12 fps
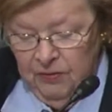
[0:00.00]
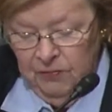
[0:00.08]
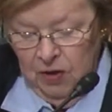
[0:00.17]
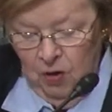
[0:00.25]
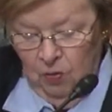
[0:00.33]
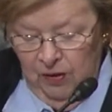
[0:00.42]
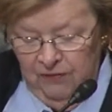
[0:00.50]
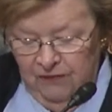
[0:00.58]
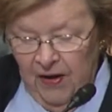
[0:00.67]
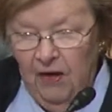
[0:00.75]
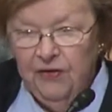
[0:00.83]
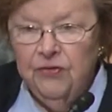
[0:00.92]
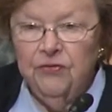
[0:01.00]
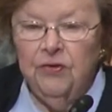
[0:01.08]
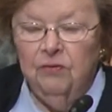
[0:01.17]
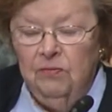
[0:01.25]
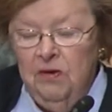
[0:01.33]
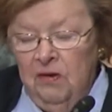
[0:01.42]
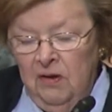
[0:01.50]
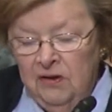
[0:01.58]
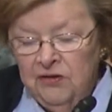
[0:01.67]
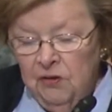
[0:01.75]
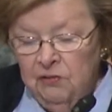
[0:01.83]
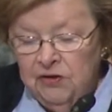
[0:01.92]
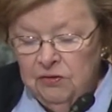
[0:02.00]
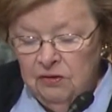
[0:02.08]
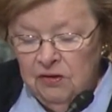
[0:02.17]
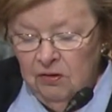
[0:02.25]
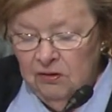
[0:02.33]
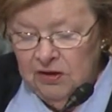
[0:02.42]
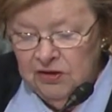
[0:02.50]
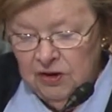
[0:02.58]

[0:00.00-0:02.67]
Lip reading: them know we value them. So, Mr. Attorney